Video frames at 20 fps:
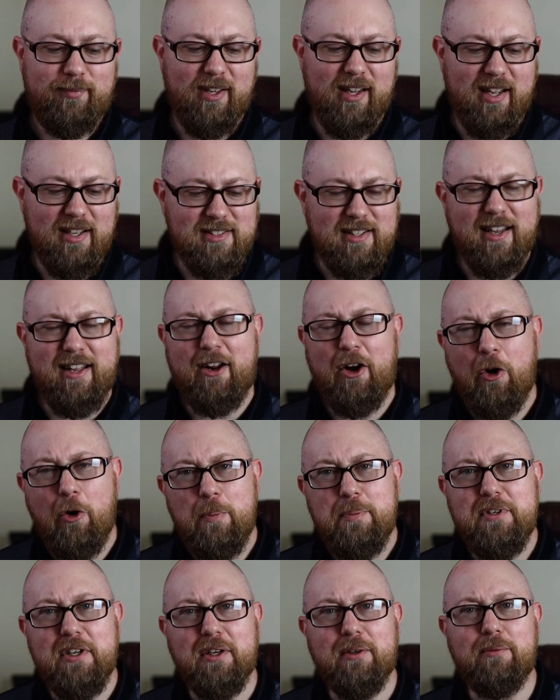as I'd
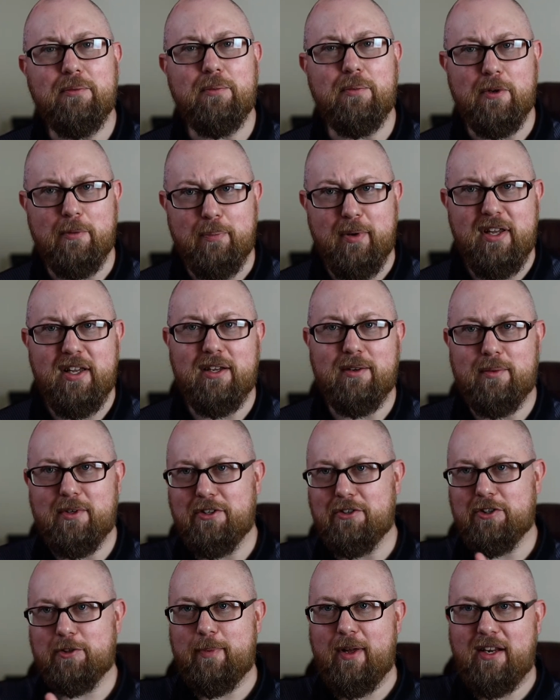hoped it would be. And when
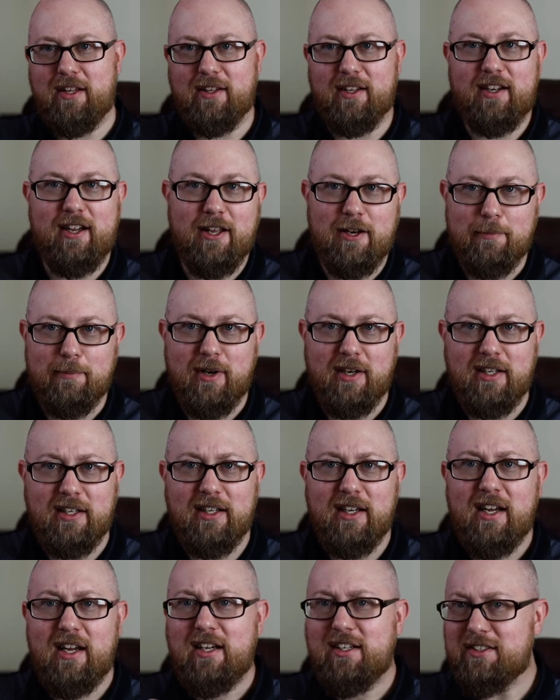you're spending the kind of money
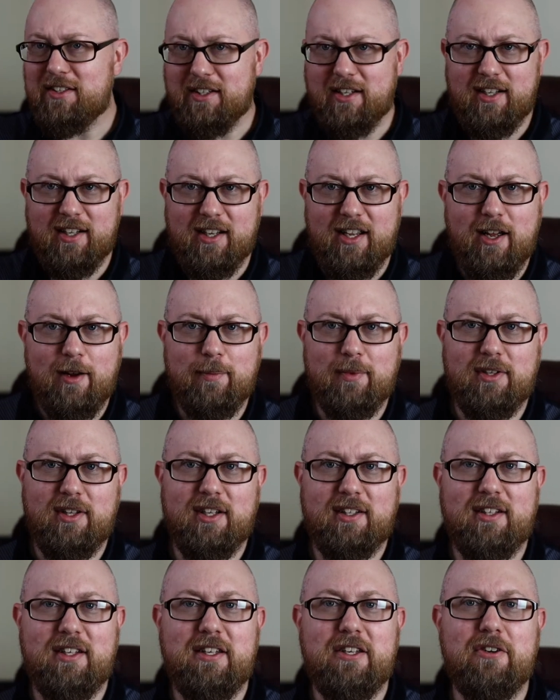to get a camera
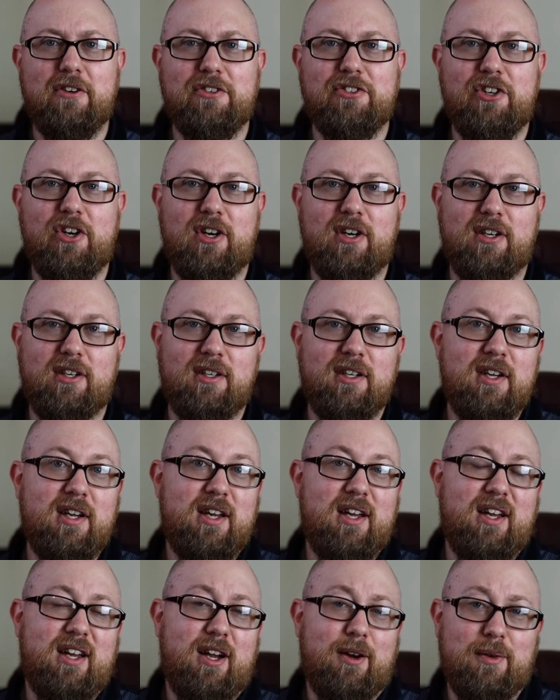like the EOS R,
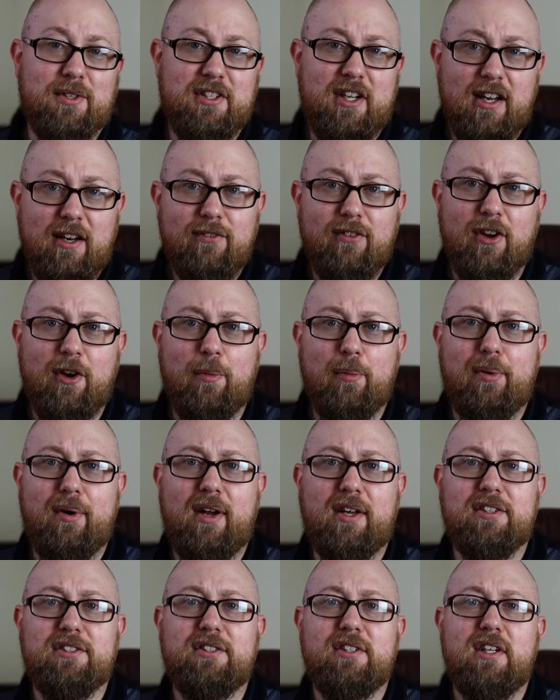I was kind of
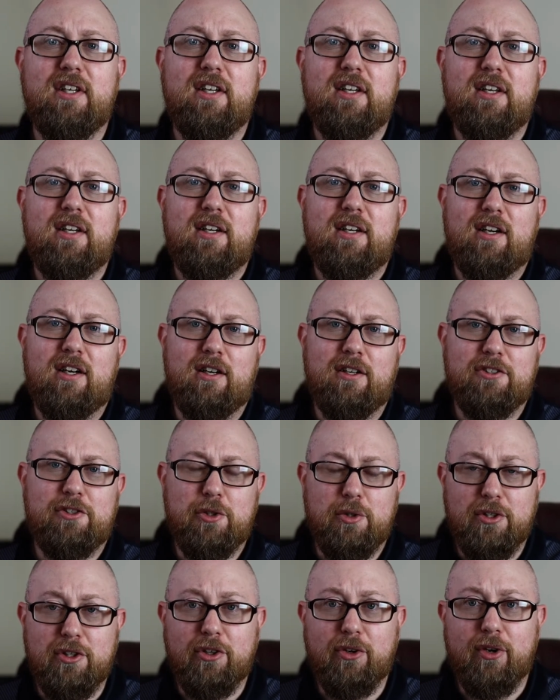unimpressed
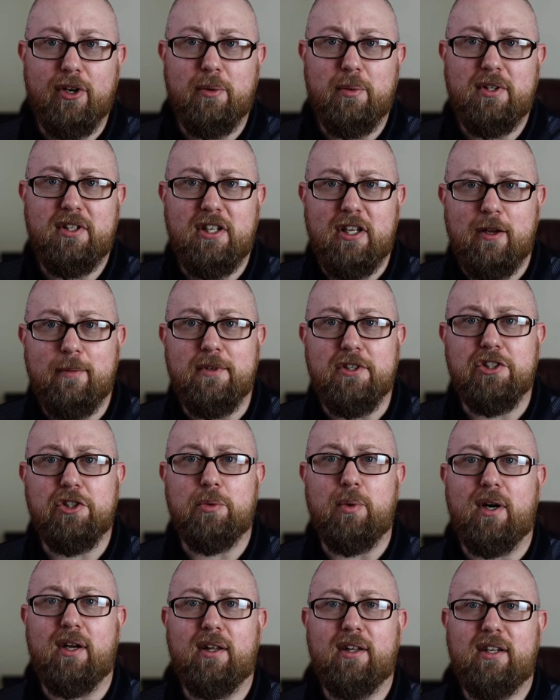to a degree with the image
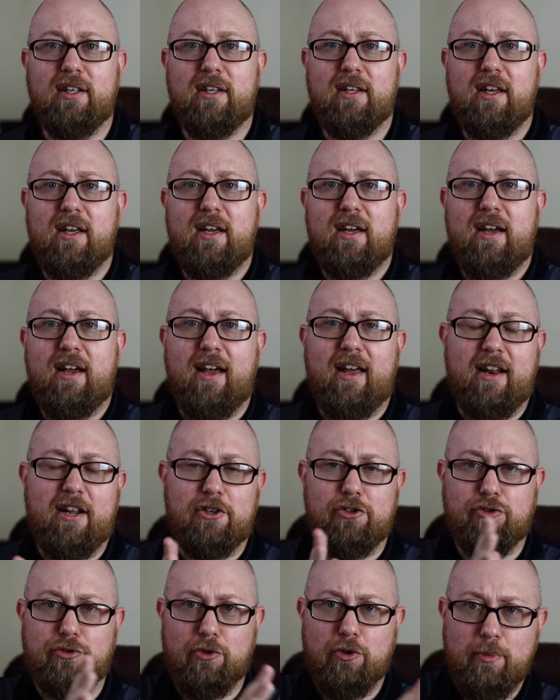quality. And
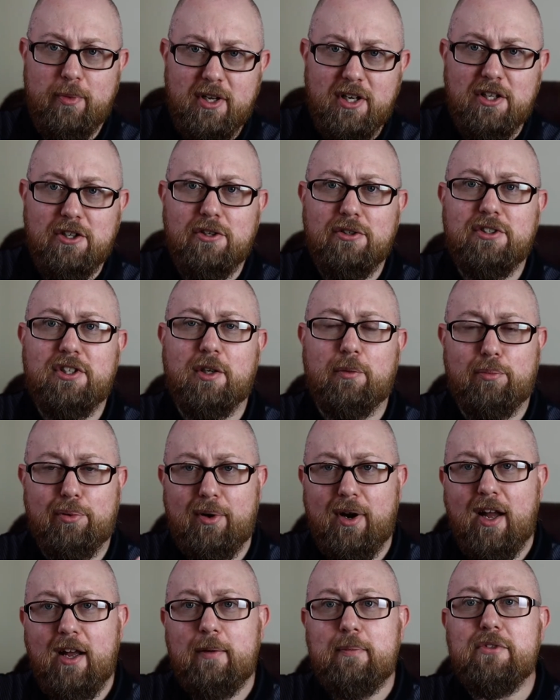it drew me to using
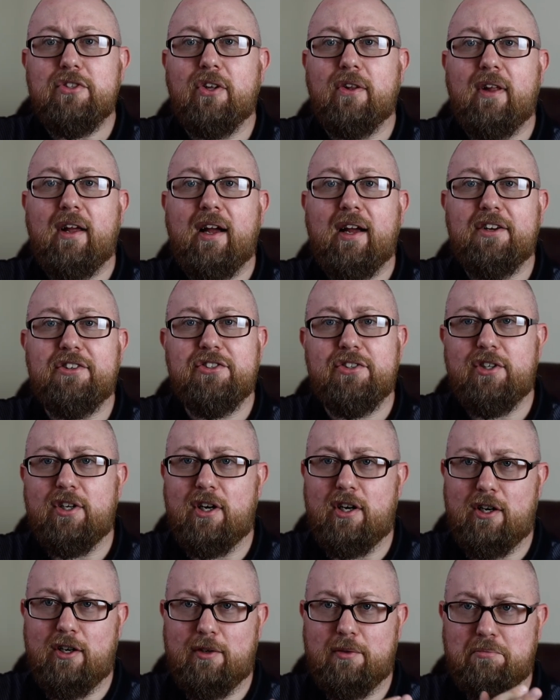primes a lot
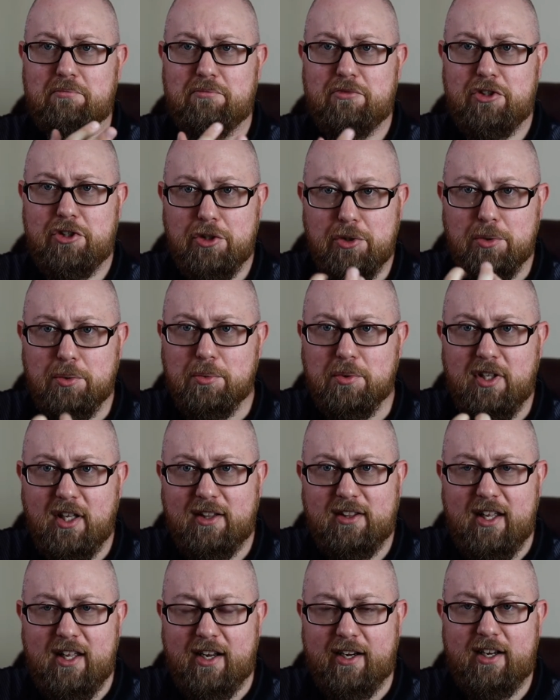to
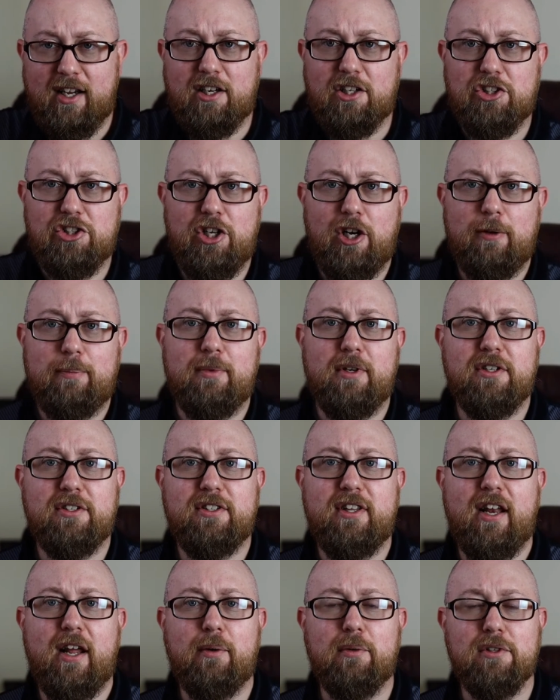get that kind of sharpness
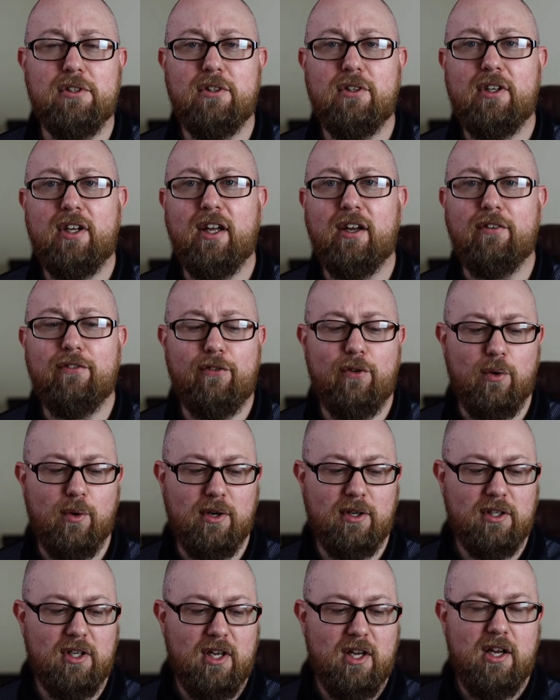that I was looking for.